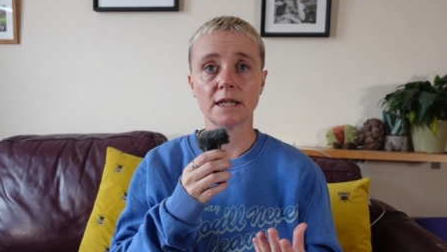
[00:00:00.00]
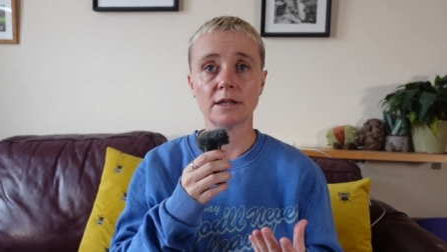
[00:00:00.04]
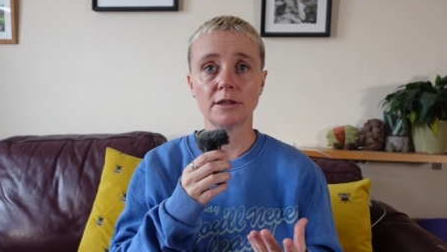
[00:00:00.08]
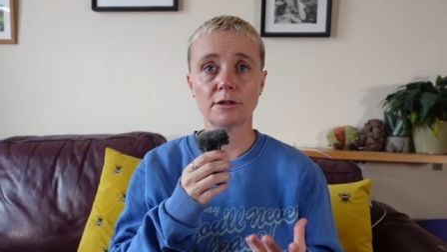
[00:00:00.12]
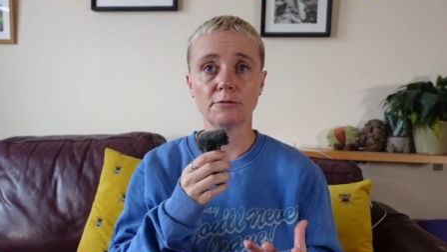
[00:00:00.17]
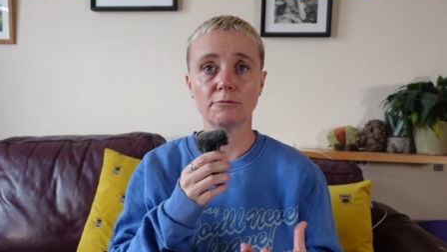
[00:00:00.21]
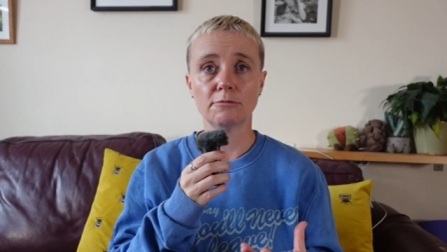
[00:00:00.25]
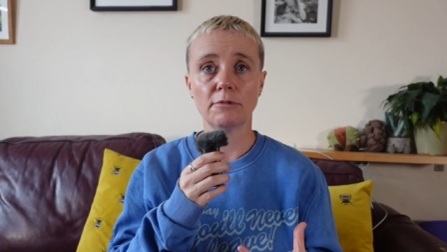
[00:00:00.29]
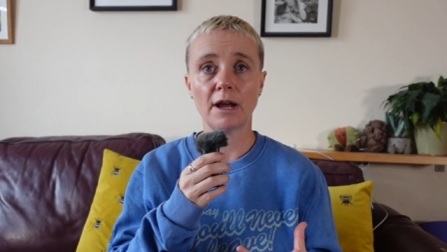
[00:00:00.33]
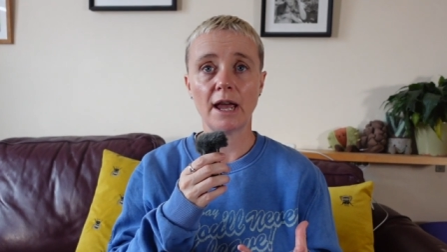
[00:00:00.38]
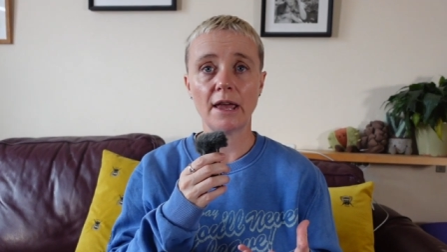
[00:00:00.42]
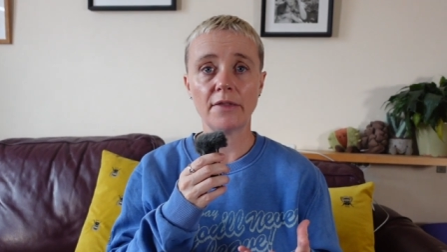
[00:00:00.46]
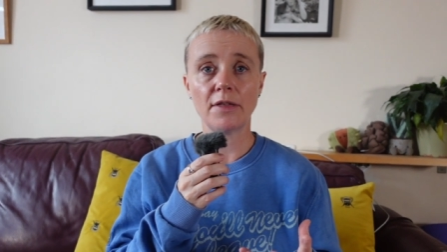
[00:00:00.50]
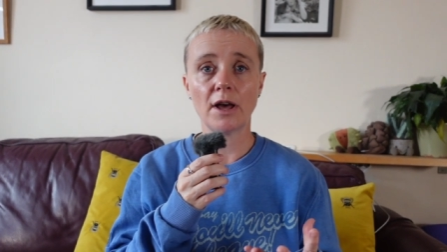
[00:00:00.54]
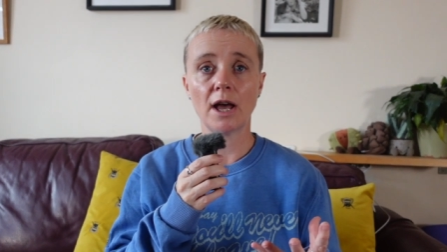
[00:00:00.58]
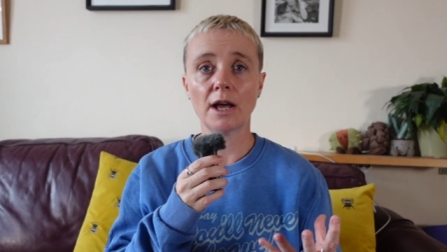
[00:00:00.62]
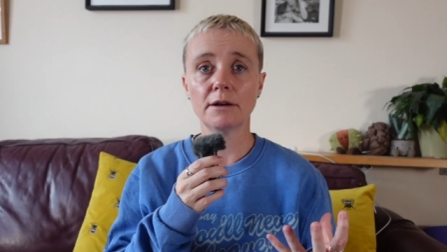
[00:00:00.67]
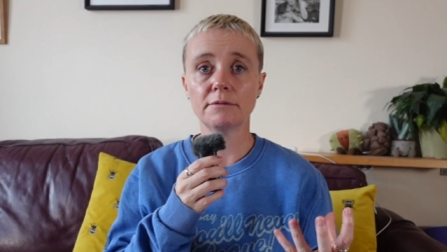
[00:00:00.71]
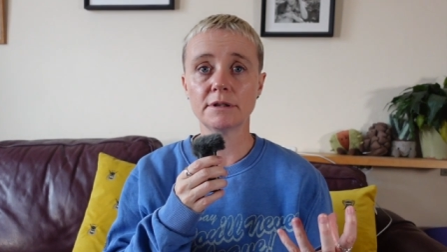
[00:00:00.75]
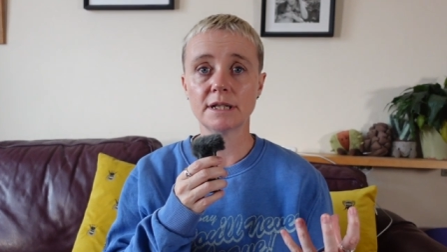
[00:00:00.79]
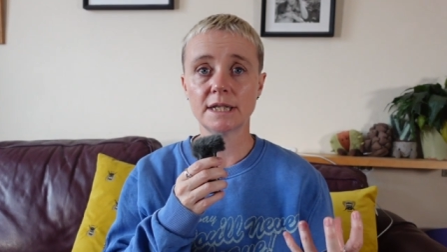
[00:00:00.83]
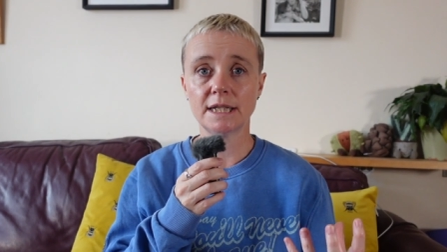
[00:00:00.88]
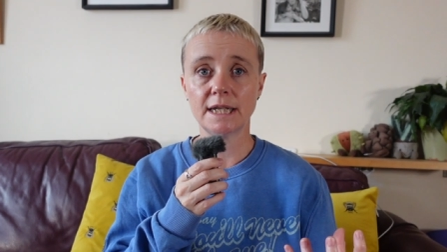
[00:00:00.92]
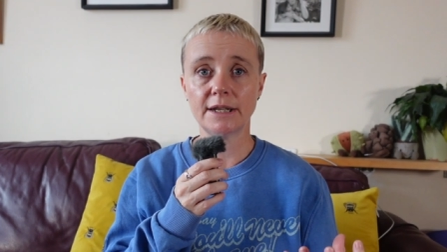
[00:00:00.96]
that the way that
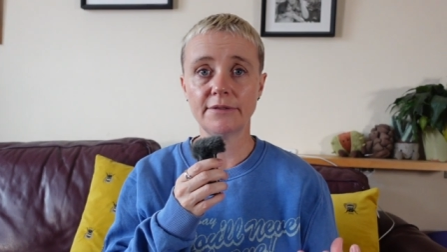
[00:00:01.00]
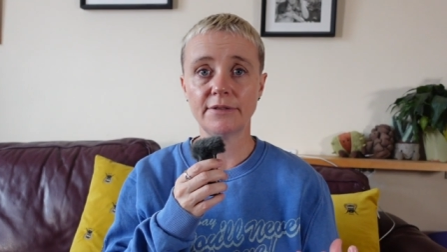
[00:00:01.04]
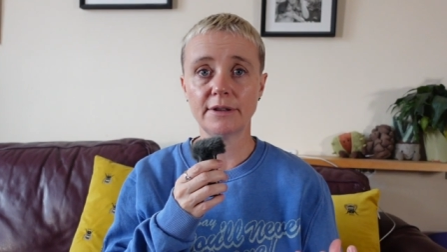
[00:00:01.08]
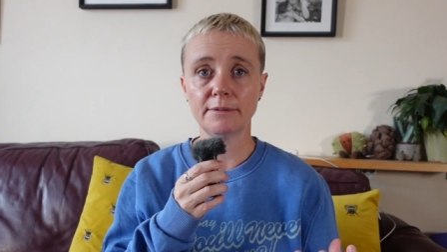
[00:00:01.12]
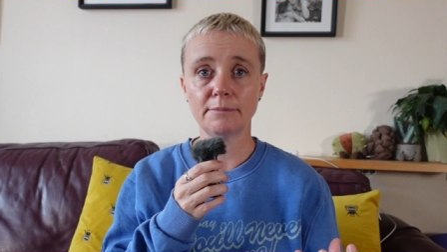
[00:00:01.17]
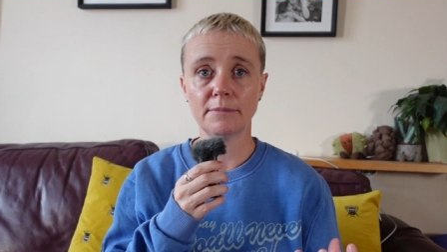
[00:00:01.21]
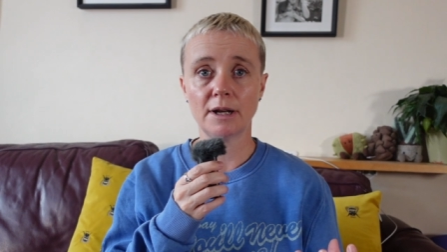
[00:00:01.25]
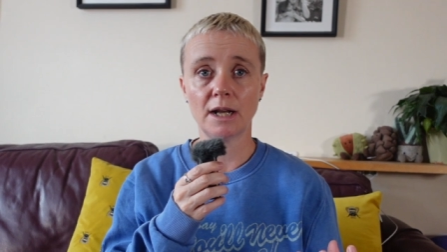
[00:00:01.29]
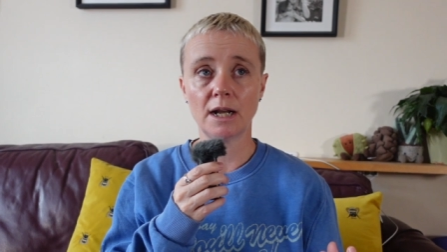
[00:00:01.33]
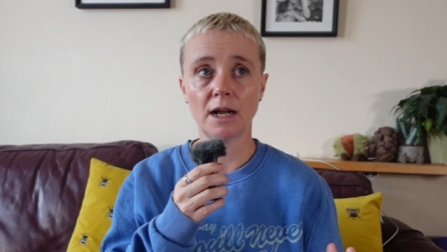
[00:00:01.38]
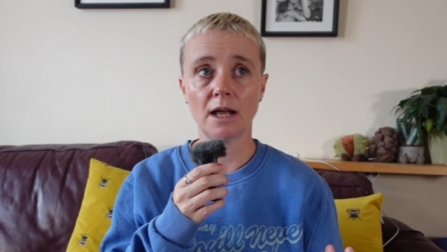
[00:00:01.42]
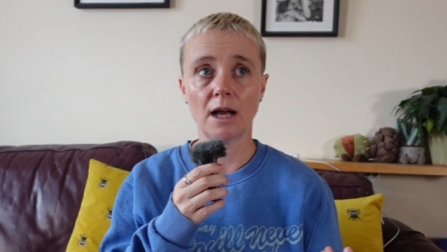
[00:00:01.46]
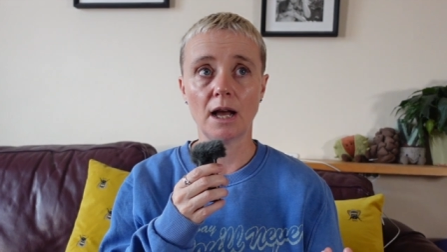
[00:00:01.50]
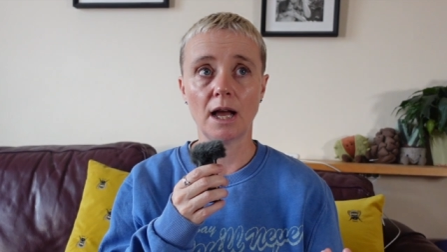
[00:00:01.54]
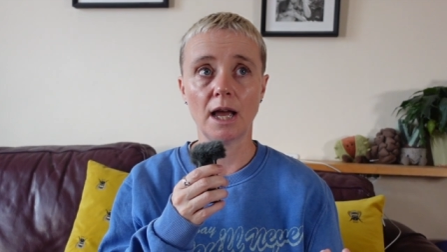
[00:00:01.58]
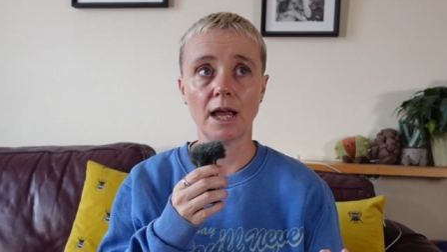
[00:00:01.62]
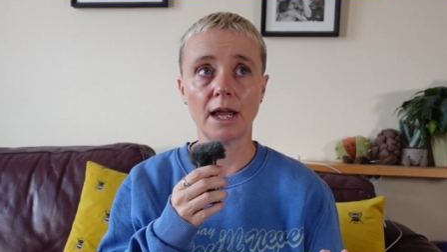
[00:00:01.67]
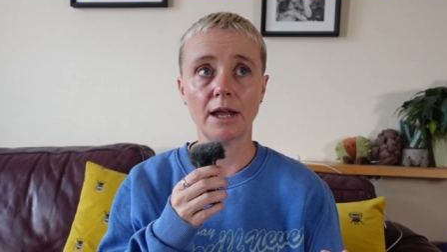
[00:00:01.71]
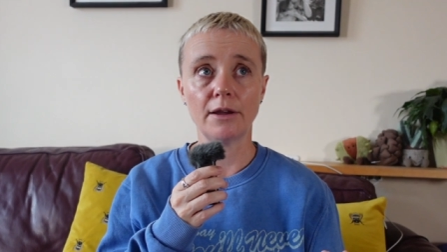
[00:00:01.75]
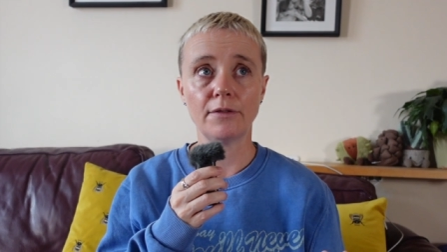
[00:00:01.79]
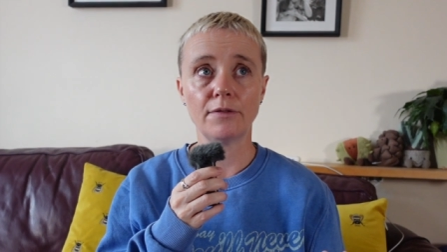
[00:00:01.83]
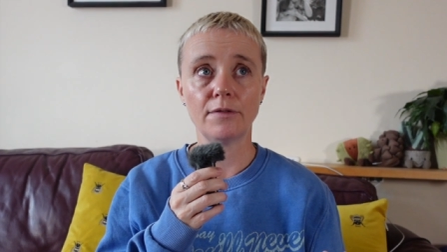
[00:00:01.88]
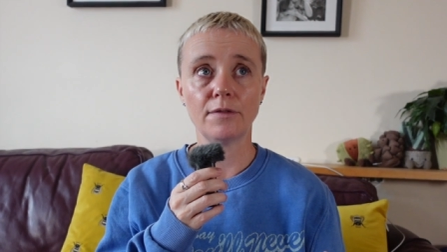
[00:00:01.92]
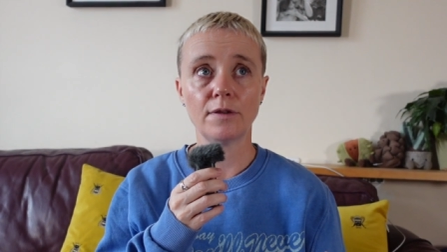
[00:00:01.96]
I was living my
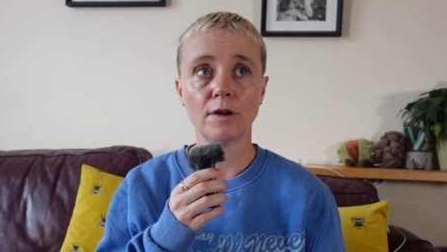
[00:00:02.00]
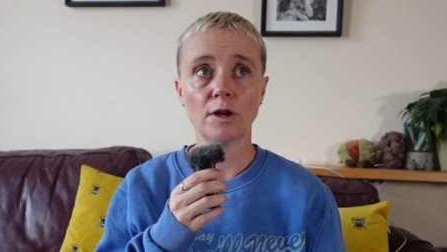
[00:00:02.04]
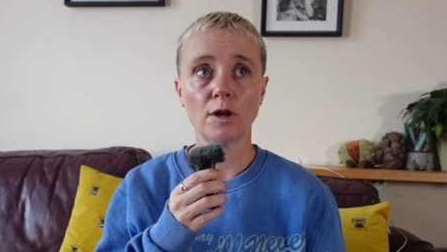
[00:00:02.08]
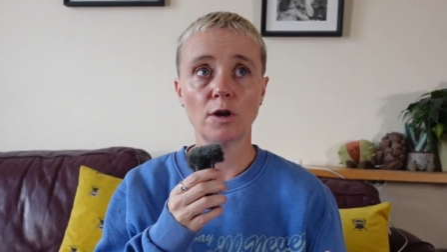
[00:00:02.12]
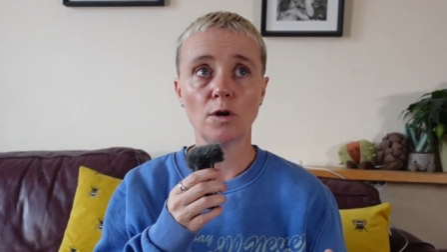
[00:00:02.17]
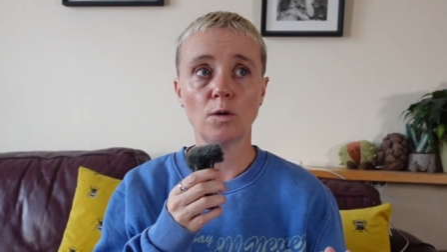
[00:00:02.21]
life